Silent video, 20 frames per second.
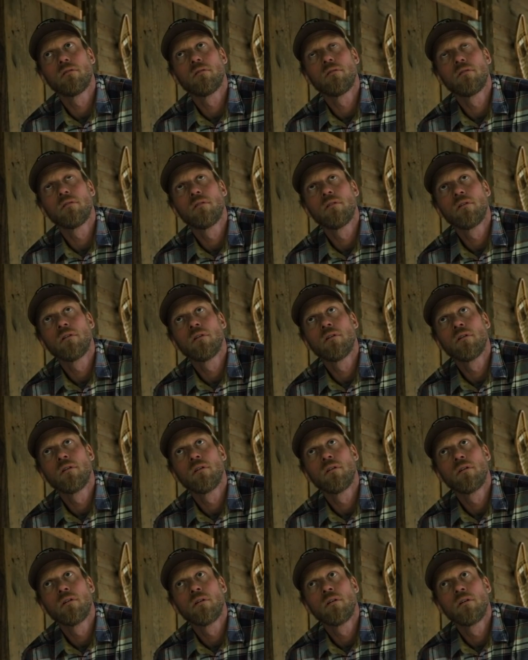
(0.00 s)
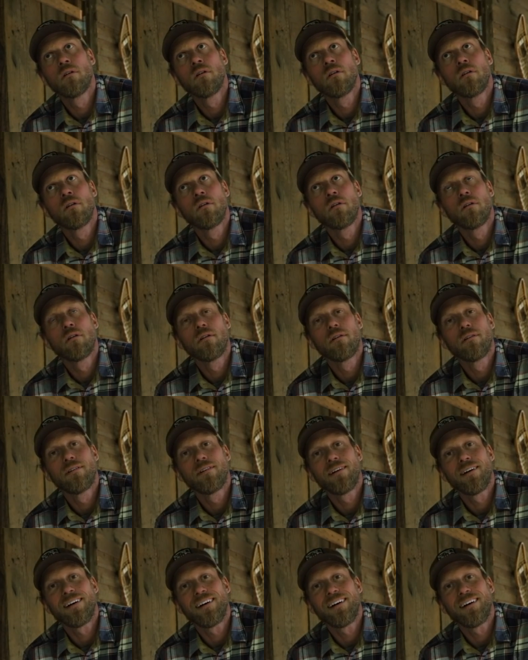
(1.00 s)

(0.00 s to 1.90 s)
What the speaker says: [no speech]